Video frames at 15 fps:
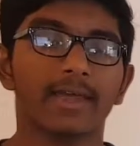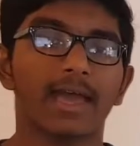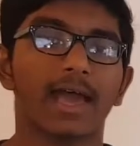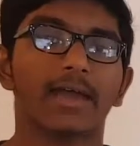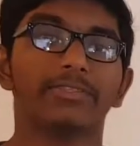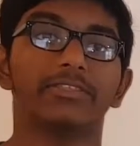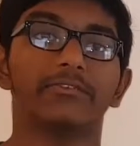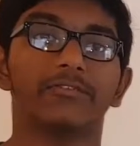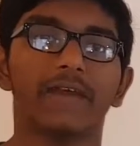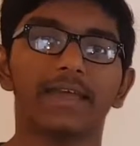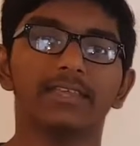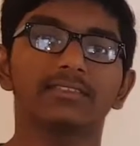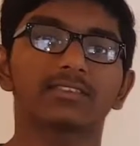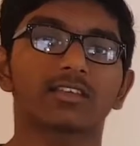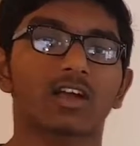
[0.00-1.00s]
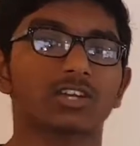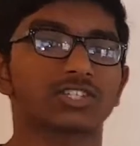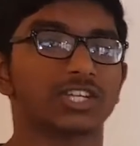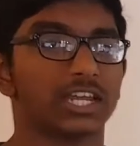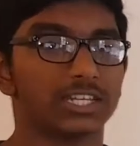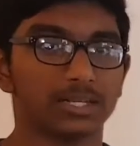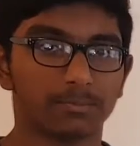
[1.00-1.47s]
and the veins are
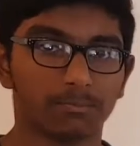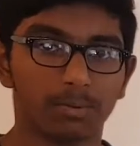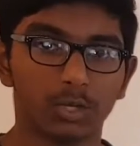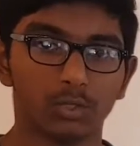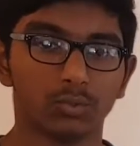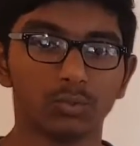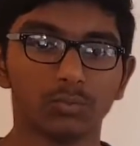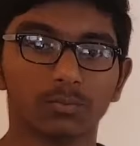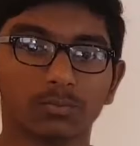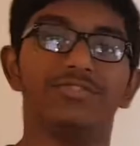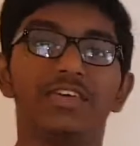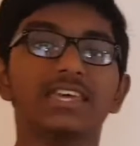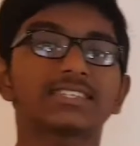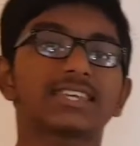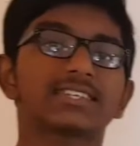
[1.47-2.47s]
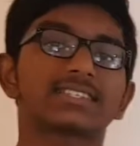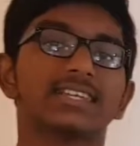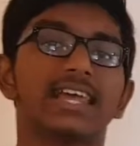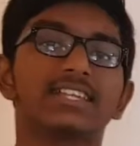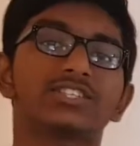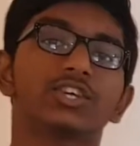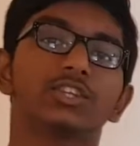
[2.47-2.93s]
shaded blue. This has
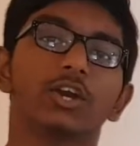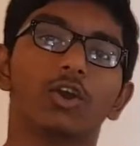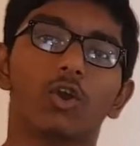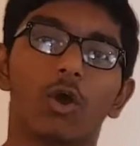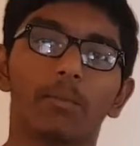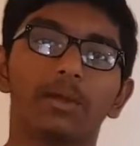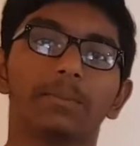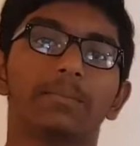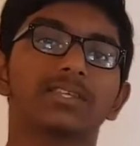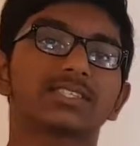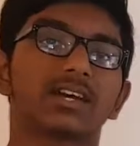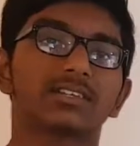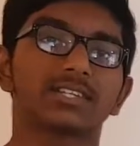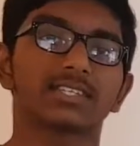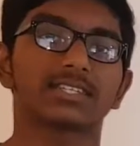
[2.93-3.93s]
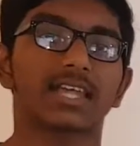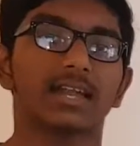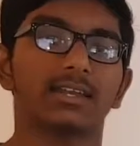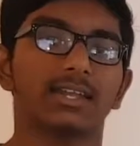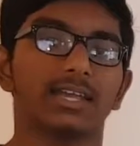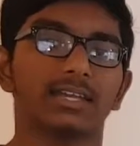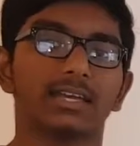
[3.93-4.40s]
led to the common
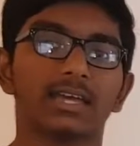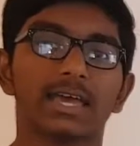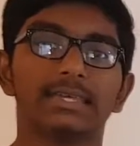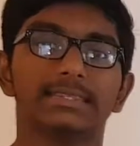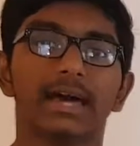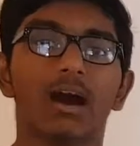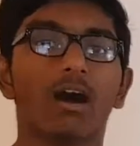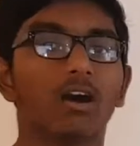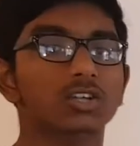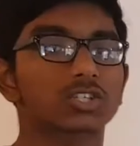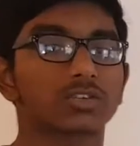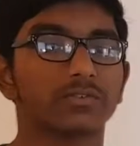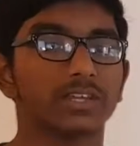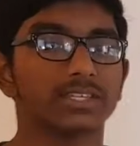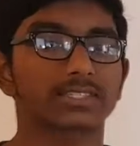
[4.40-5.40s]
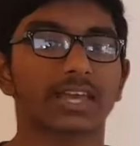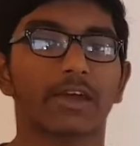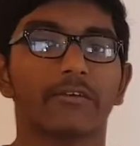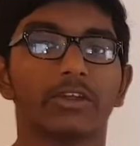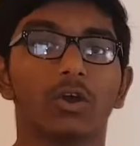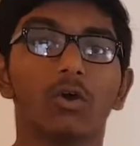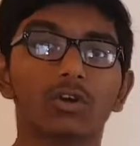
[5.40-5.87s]
misunderstanding that arteries
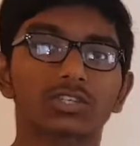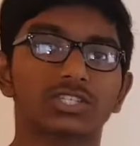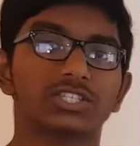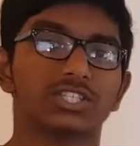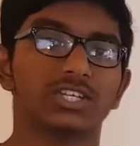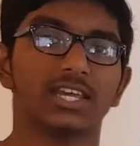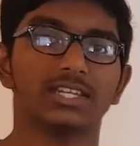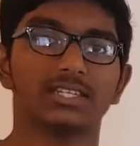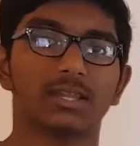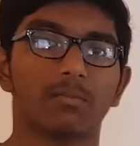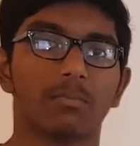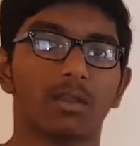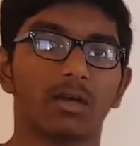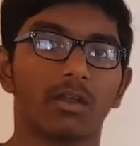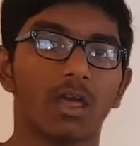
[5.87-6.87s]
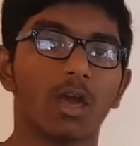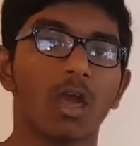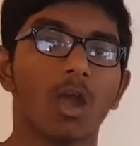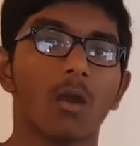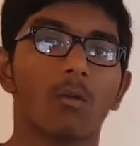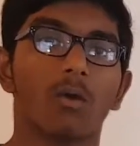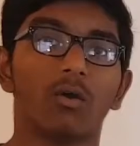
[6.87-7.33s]
carry oxygenated blood
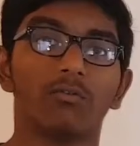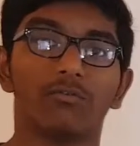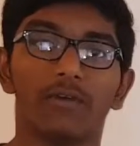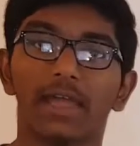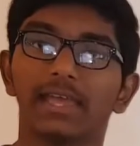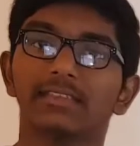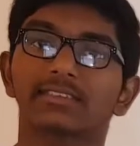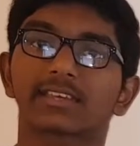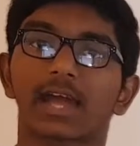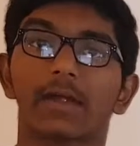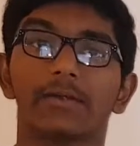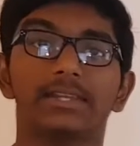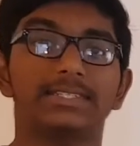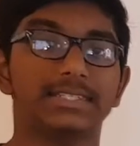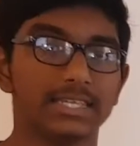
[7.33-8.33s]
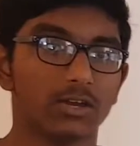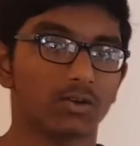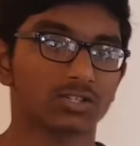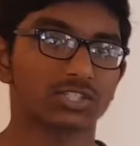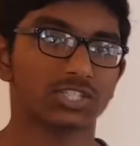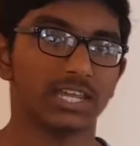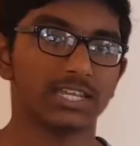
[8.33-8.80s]
while veins carry
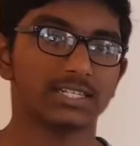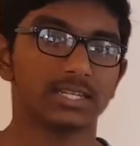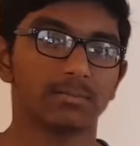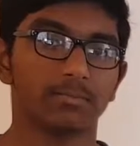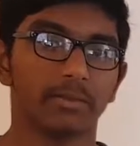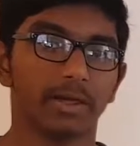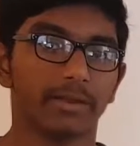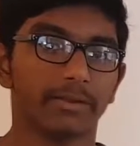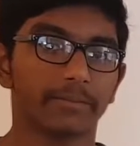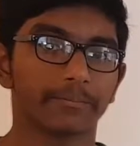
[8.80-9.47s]
deoxygenated blood.